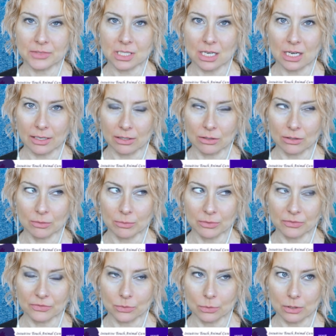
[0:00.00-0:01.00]
Tiger
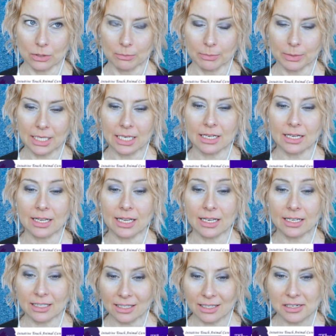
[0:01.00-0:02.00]
before. But in
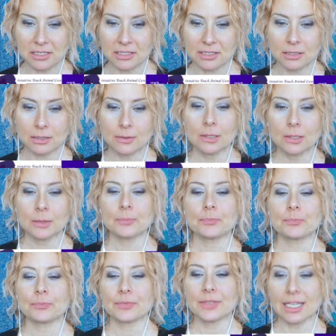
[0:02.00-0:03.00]
any case,
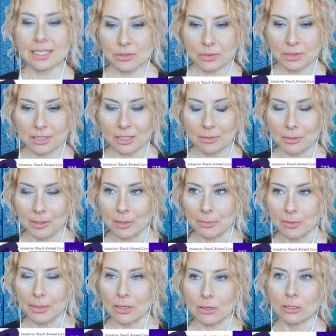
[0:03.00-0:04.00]
that's what's coming
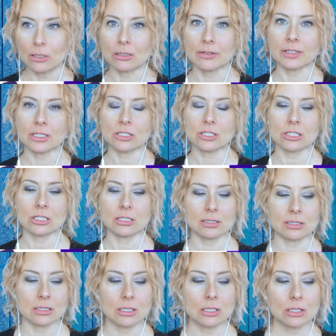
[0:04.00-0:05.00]
up about her, that
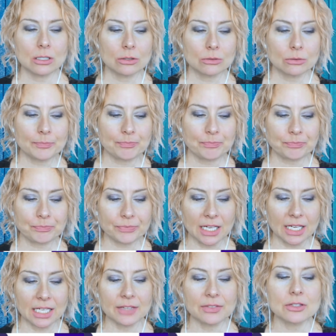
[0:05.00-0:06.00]
she's,
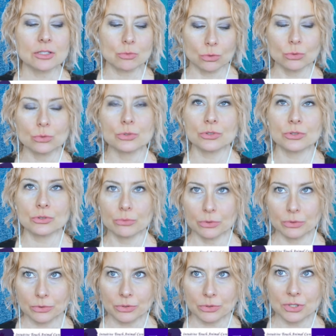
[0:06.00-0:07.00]
I get this rules the
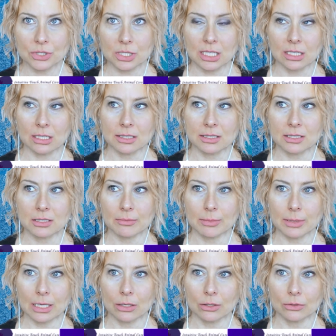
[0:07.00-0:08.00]
roost, and it's
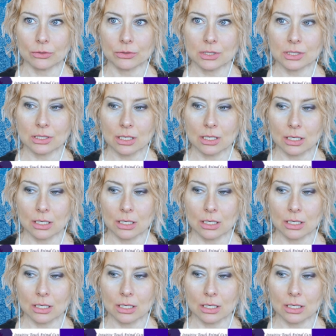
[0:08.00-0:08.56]
about